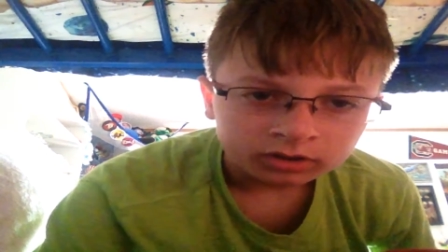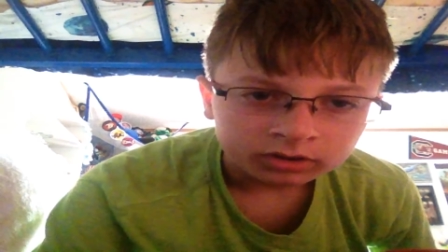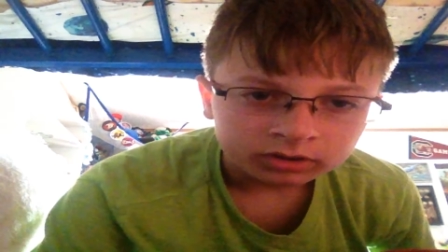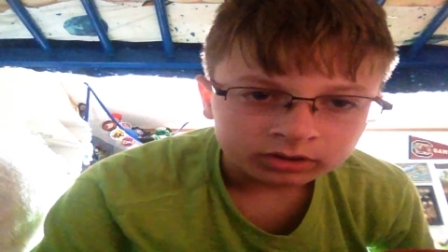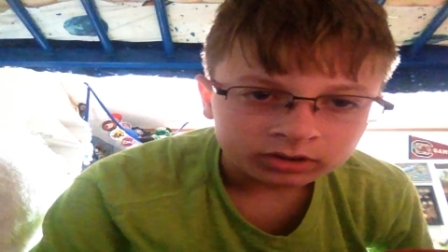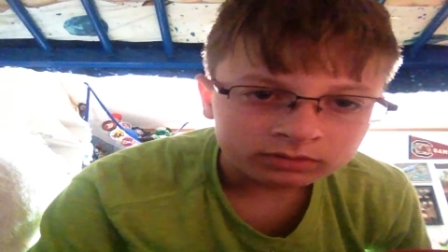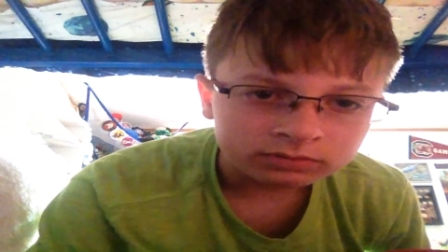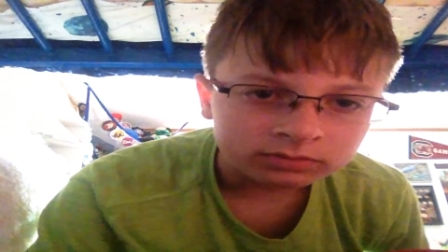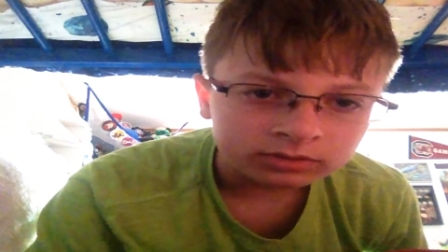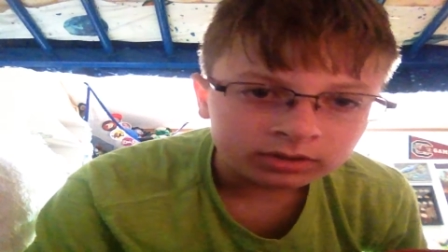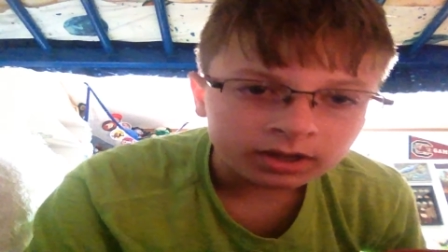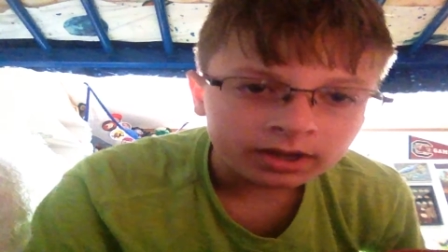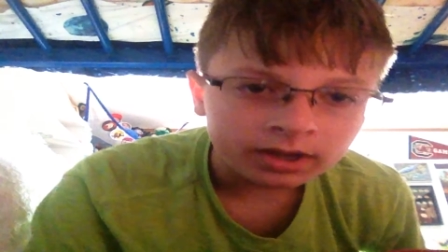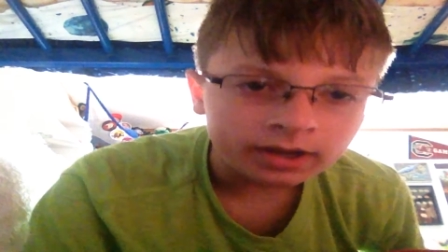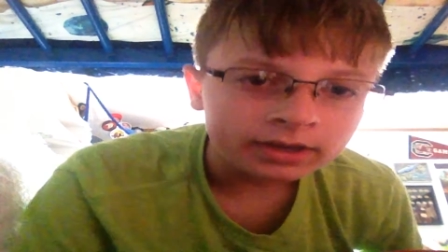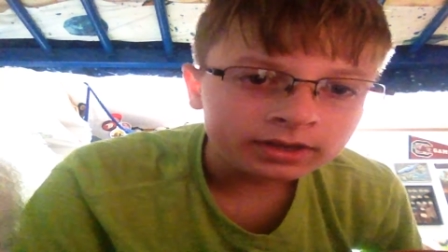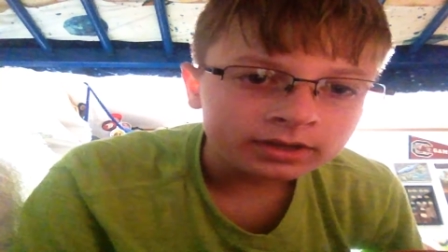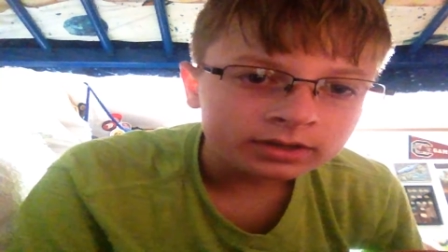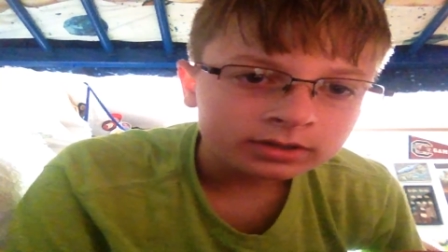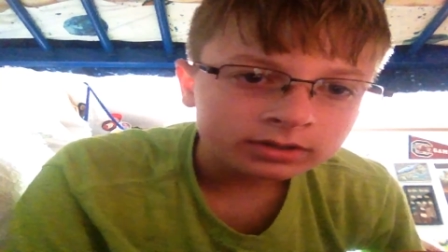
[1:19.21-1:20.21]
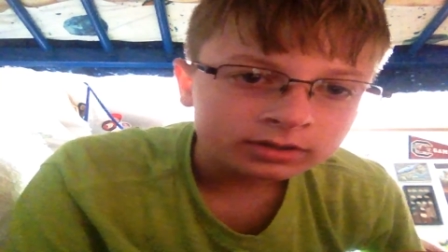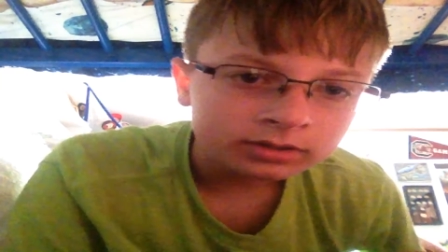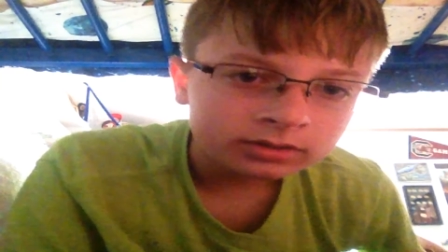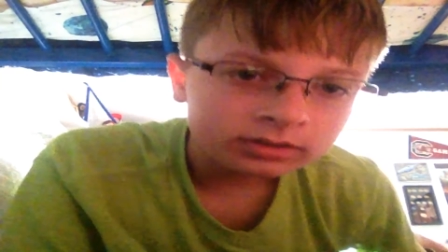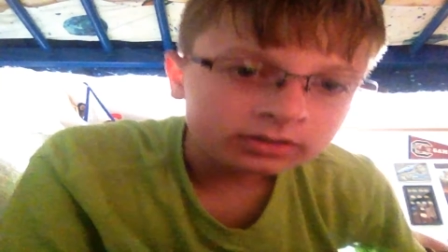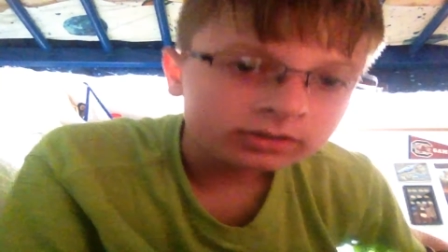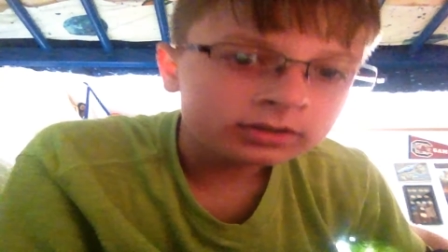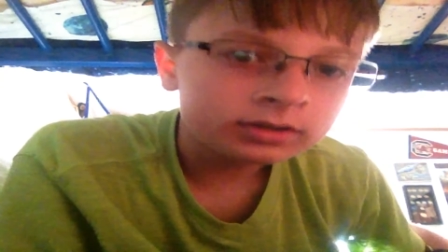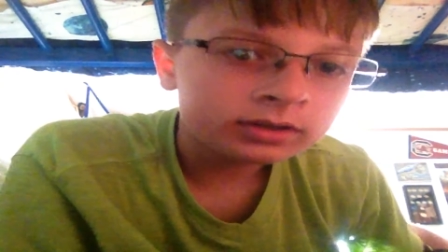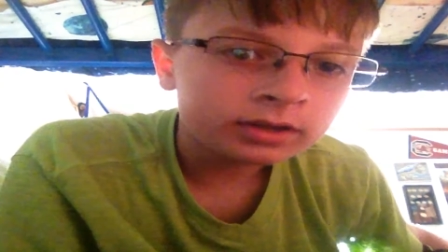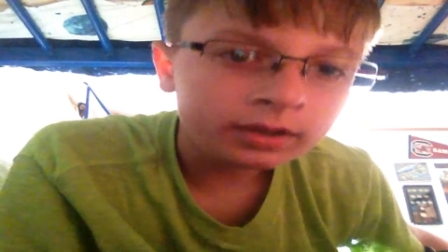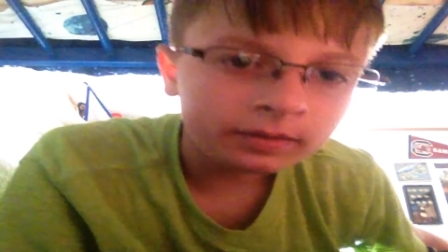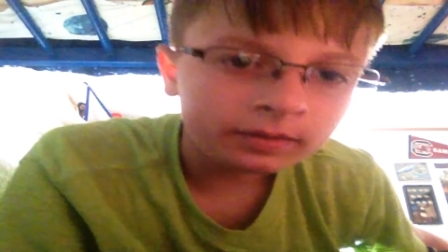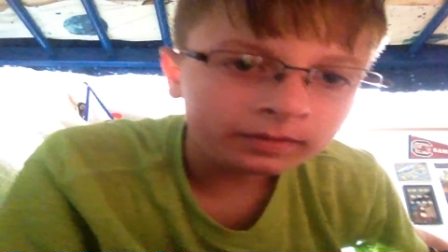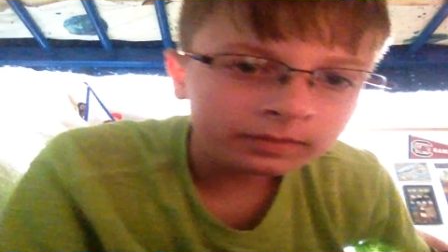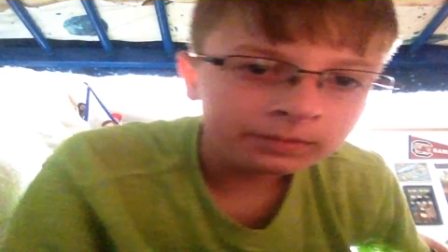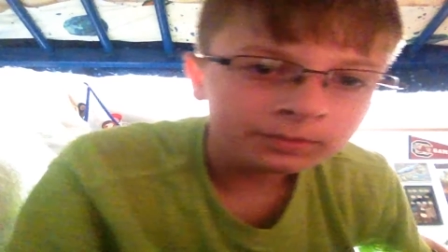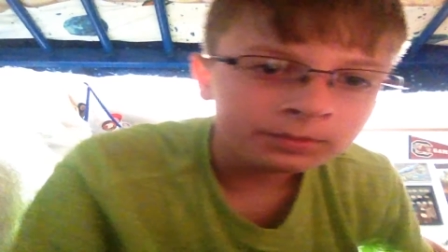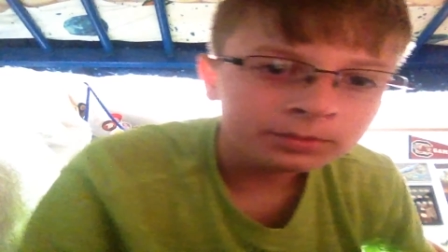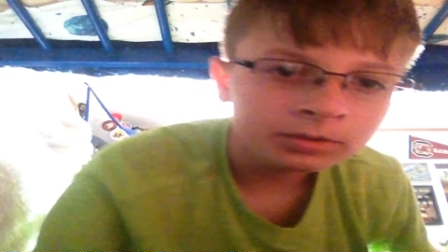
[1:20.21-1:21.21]
Leave a like and
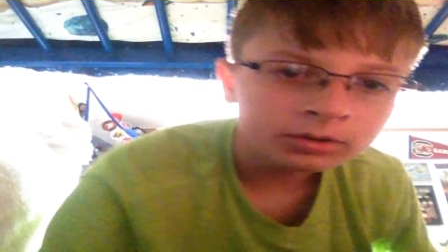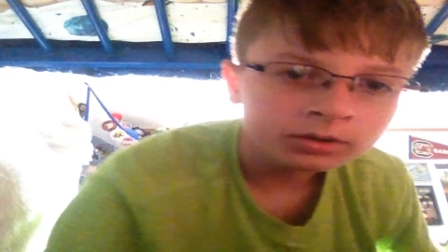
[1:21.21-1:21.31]
say